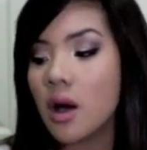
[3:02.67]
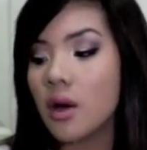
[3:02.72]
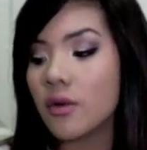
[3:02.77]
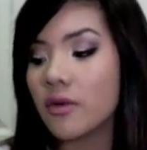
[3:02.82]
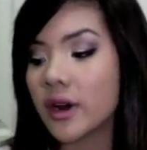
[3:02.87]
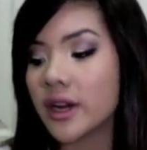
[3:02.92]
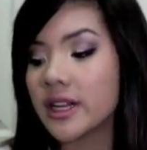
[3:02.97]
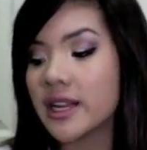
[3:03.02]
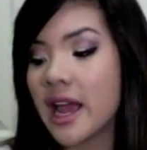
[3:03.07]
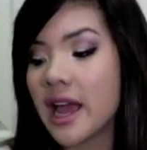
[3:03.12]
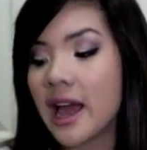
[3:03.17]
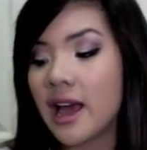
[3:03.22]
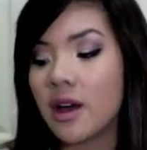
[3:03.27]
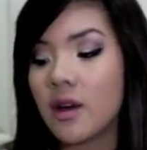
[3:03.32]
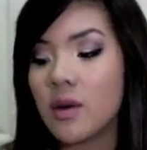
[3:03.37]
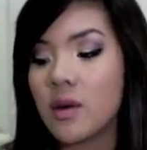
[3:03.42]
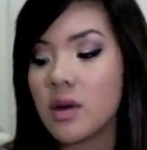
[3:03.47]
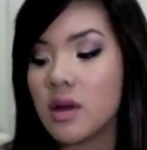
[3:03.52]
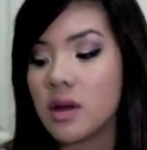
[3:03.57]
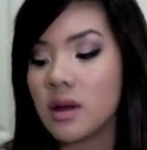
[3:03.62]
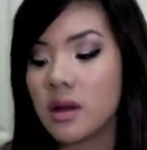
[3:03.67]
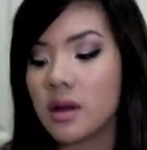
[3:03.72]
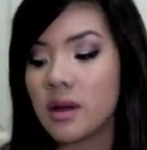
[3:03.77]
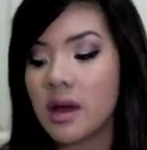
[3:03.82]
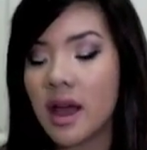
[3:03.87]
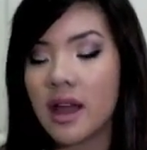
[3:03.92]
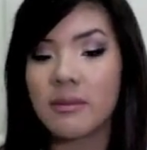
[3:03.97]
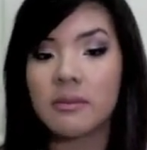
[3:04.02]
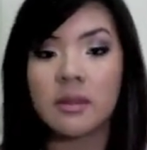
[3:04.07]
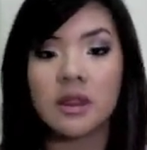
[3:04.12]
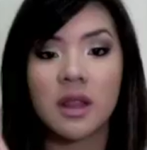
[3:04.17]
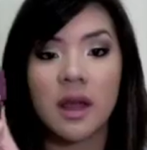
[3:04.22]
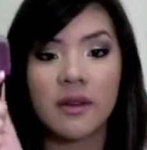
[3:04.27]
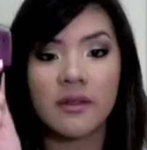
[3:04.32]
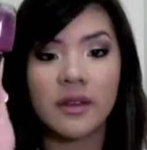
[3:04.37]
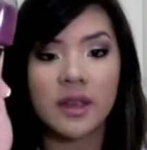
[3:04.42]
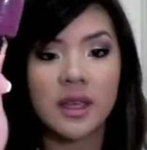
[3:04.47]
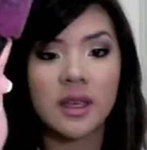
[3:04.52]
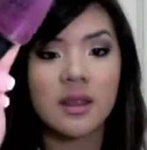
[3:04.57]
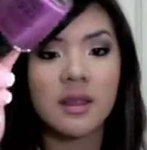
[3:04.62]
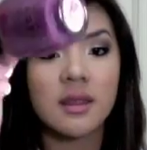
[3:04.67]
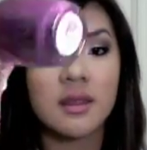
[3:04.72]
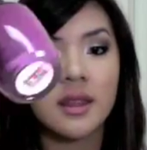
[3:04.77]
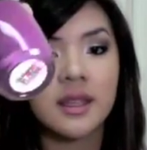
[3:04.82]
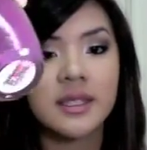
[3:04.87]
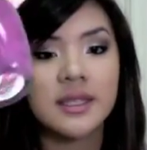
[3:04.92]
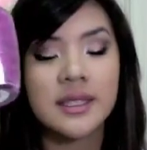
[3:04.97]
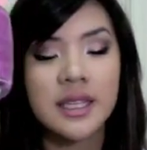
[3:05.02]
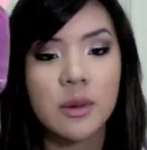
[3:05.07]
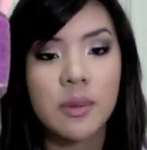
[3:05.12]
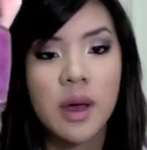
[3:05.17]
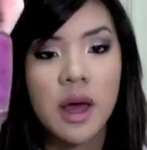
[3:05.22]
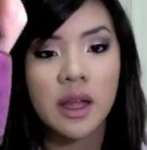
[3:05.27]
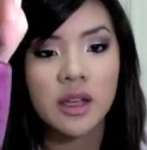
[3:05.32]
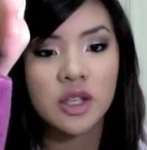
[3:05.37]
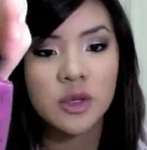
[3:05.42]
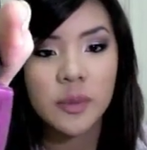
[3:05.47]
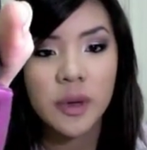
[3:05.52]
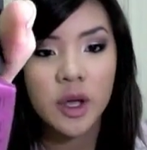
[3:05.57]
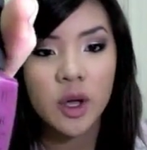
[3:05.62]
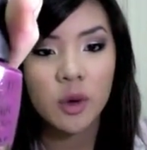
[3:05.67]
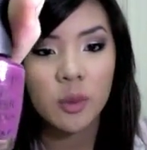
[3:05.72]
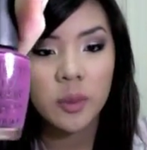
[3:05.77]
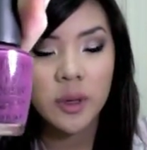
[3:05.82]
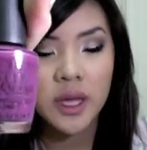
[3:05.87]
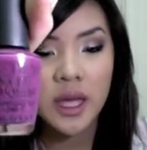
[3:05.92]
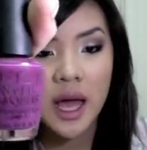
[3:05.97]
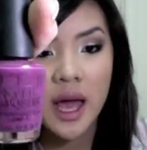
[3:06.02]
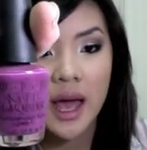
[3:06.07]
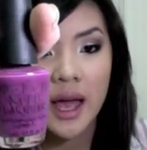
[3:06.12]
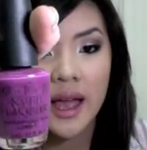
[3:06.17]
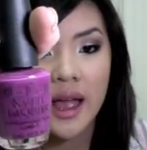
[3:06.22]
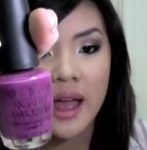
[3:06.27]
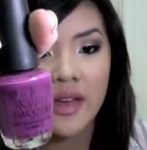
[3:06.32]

Right now, I'm loving this nail polish by OPI.